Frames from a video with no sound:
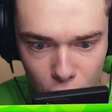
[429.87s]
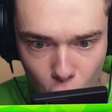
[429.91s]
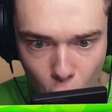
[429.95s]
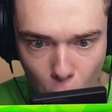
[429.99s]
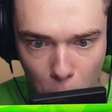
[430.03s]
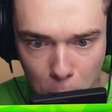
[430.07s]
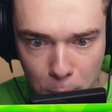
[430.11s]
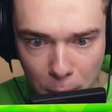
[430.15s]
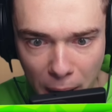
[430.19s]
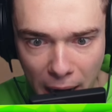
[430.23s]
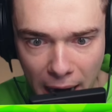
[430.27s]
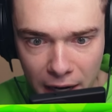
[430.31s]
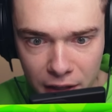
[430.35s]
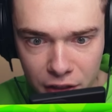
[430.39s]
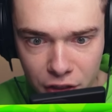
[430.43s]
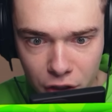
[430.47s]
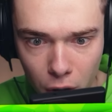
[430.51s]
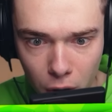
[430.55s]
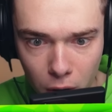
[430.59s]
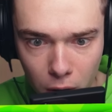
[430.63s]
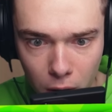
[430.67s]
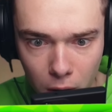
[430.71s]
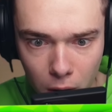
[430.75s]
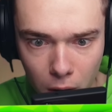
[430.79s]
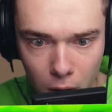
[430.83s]
new
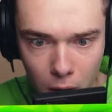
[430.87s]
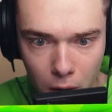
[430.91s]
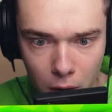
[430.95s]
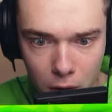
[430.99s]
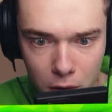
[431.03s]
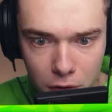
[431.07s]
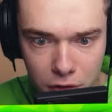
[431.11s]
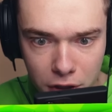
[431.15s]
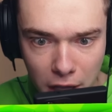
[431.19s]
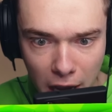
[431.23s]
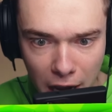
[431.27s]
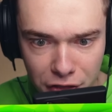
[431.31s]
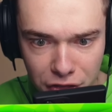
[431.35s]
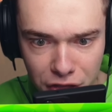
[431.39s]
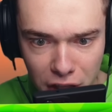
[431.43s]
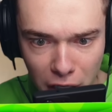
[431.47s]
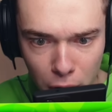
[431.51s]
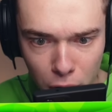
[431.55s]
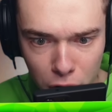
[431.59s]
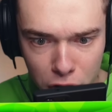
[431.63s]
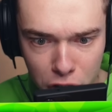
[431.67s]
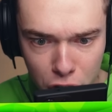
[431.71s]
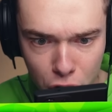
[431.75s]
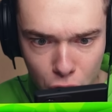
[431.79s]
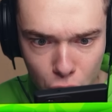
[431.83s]
panther. That thing
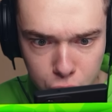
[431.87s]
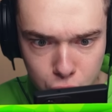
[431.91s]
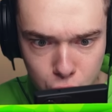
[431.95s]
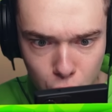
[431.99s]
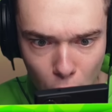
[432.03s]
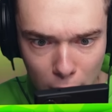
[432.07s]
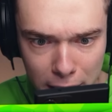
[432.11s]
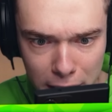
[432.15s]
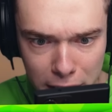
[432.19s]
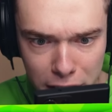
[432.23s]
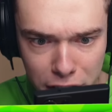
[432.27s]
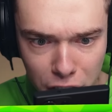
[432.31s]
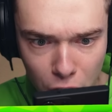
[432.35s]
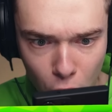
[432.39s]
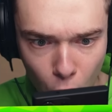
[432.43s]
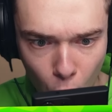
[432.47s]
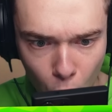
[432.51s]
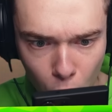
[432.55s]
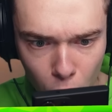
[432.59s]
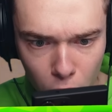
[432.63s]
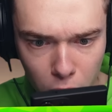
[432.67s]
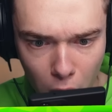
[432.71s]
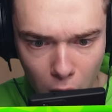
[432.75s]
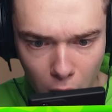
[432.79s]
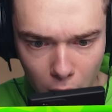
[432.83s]
looks crazy.
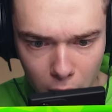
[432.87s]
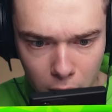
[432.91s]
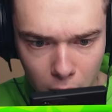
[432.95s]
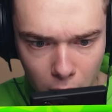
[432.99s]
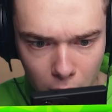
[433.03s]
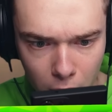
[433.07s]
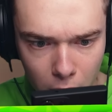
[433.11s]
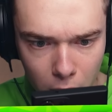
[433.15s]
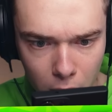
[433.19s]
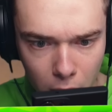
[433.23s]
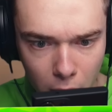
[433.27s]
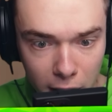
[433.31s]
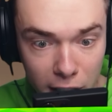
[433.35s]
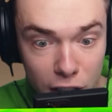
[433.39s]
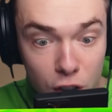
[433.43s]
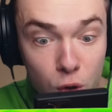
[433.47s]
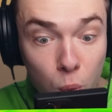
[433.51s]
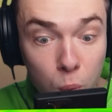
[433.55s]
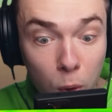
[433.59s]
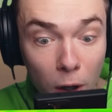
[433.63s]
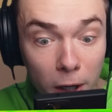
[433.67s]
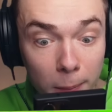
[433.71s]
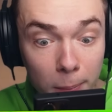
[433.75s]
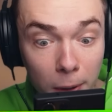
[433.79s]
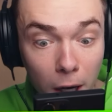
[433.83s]
Hold on. And there's
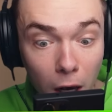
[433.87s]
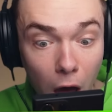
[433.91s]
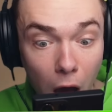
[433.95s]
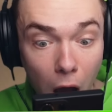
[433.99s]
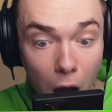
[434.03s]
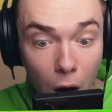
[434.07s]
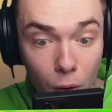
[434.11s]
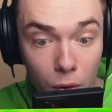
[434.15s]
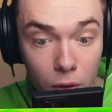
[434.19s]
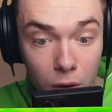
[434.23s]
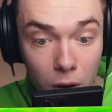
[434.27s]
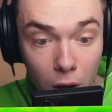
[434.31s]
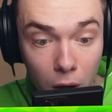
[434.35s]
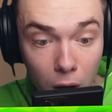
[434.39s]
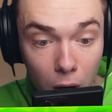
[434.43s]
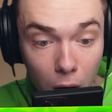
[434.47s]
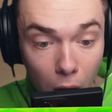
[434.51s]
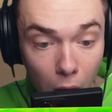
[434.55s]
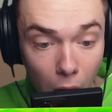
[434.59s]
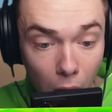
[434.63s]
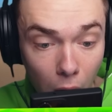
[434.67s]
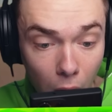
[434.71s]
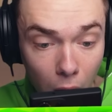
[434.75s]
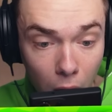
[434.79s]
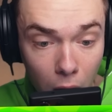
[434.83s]
watermelon.
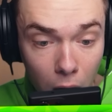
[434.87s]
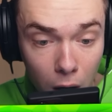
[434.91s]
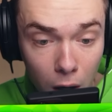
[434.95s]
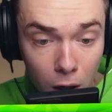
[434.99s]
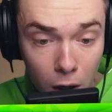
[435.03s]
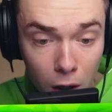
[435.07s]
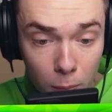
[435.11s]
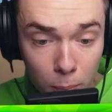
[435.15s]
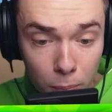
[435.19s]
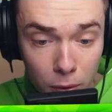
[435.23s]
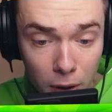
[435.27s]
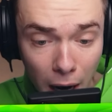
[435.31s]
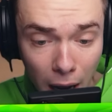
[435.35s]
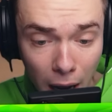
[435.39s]
Oh, but